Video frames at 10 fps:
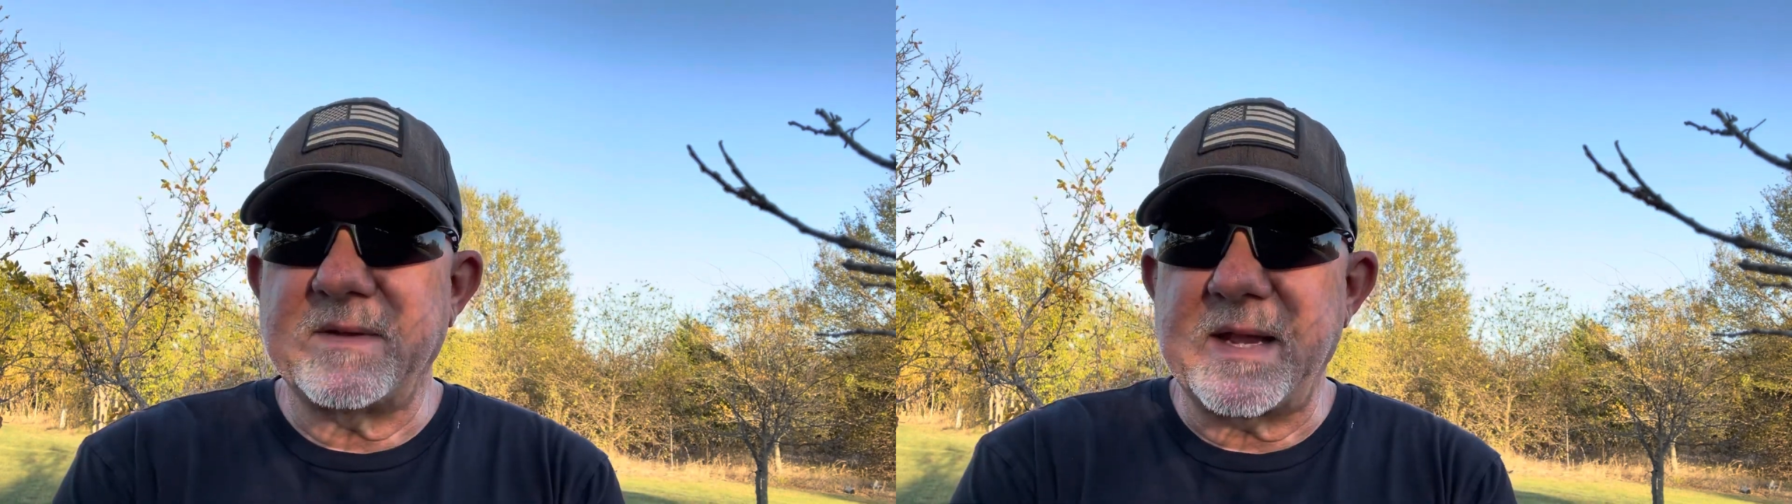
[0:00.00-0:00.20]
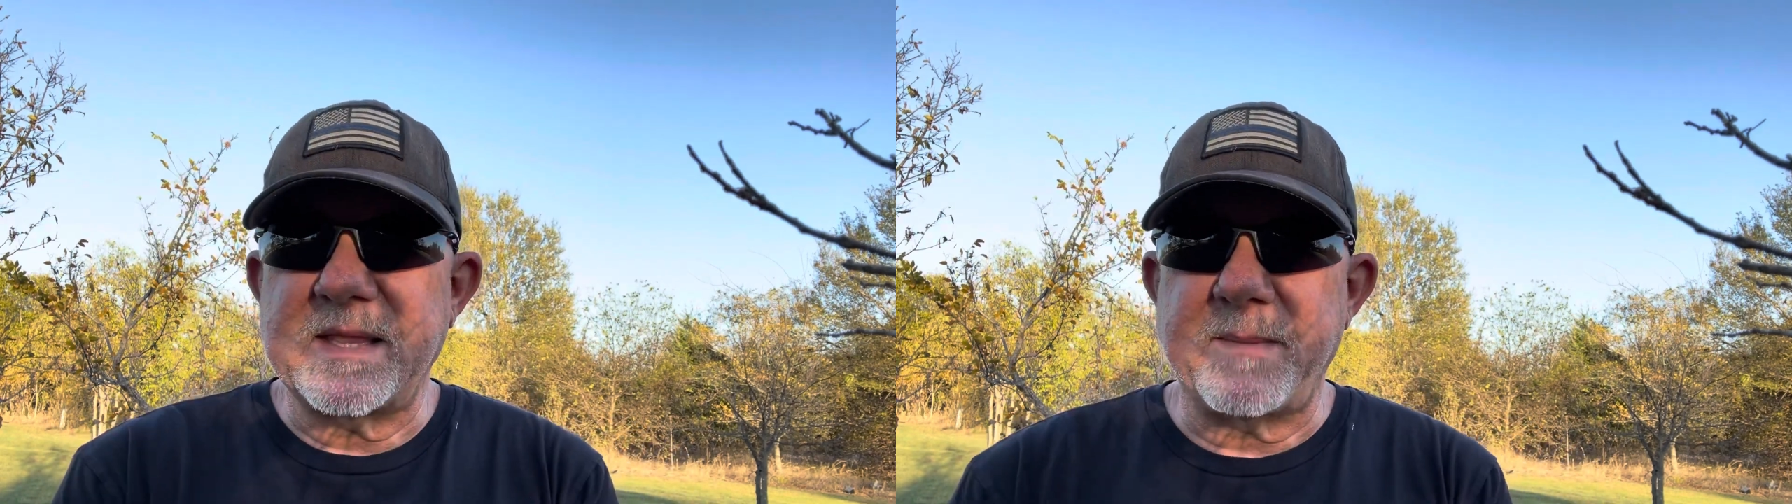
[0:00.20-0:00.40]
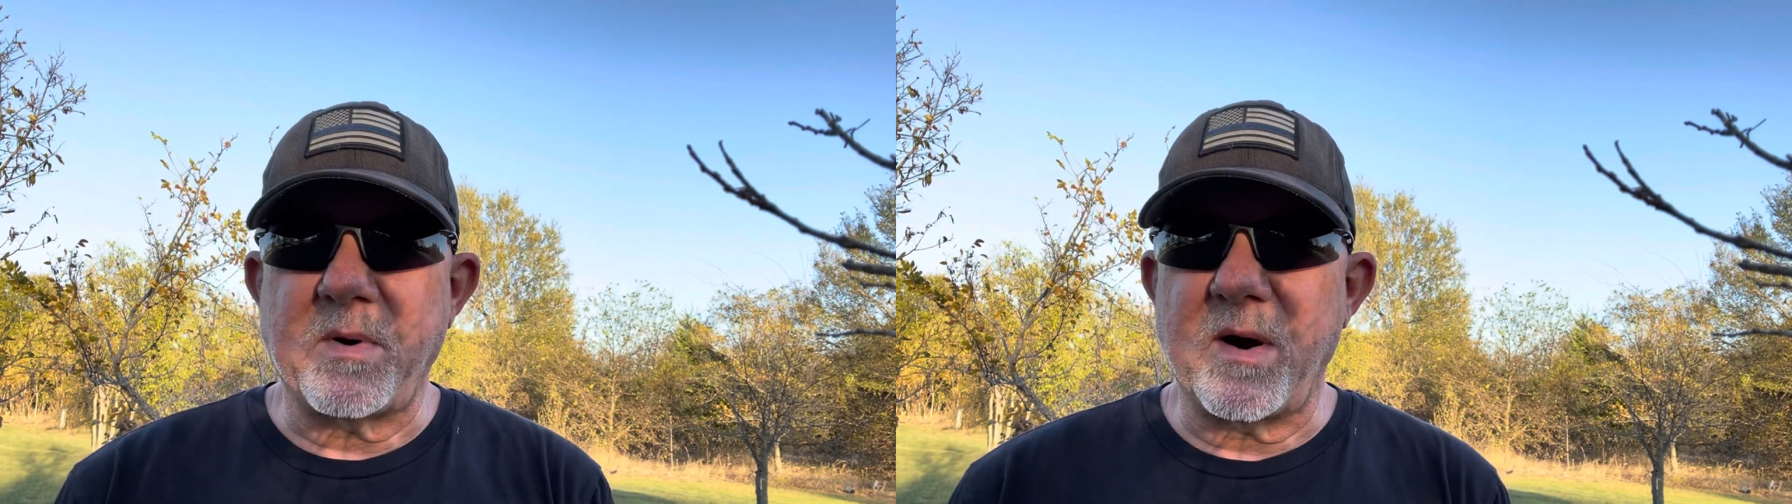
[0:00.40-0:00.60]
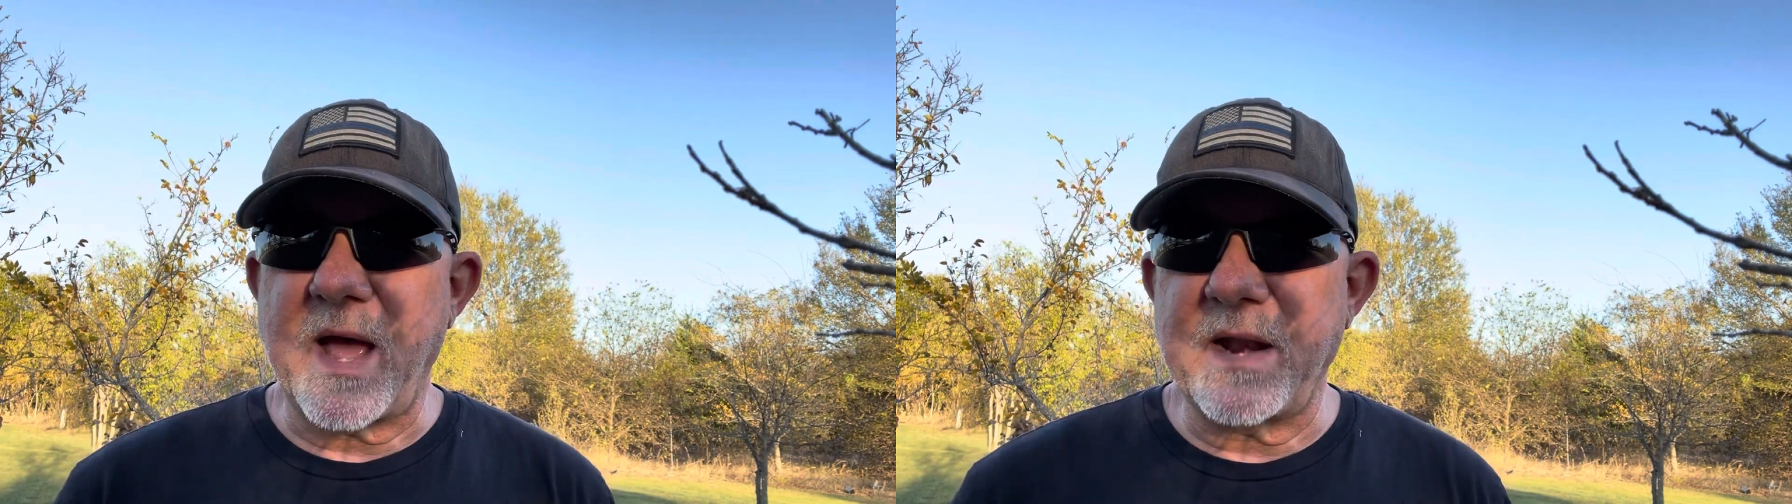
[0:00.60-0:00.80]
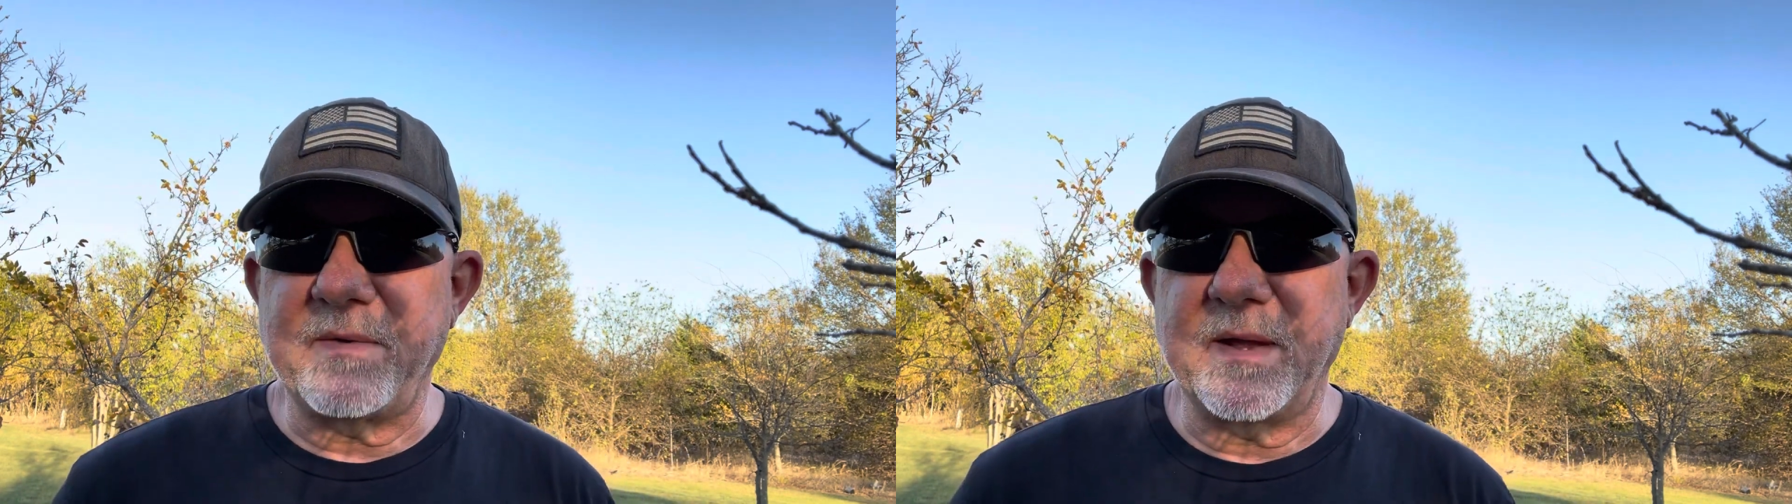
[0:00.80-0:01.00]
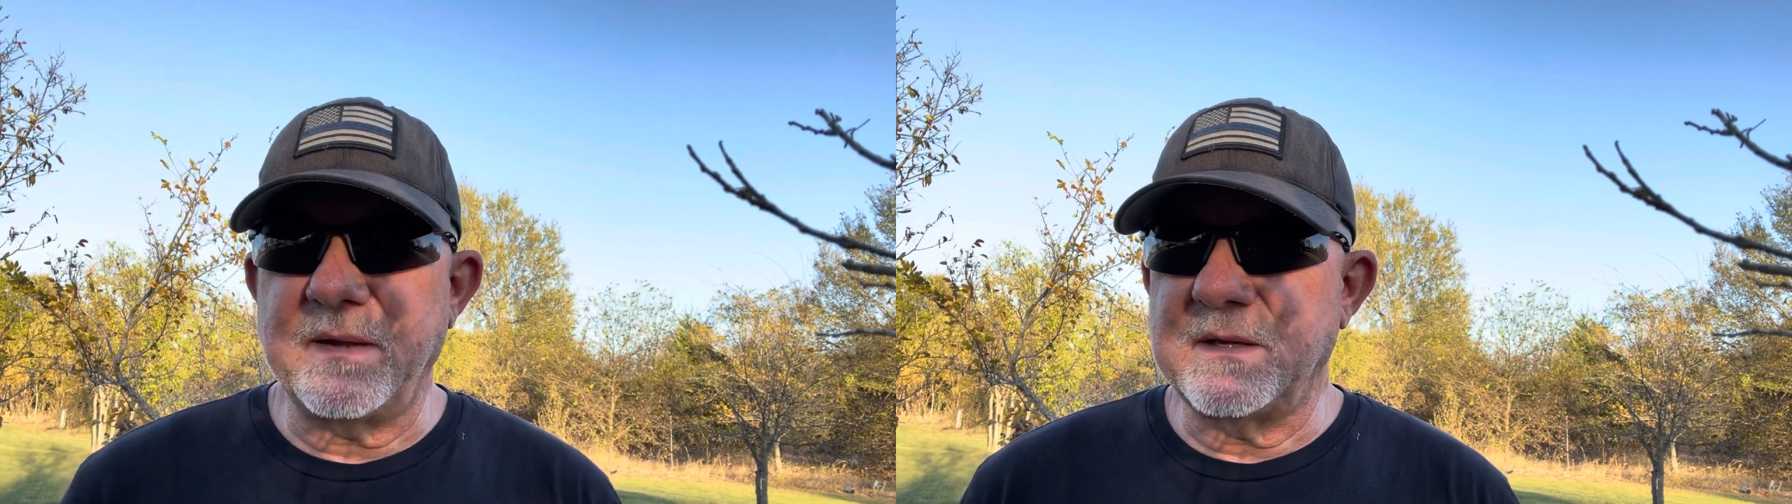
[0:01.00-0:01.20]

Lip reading: take that part out of it,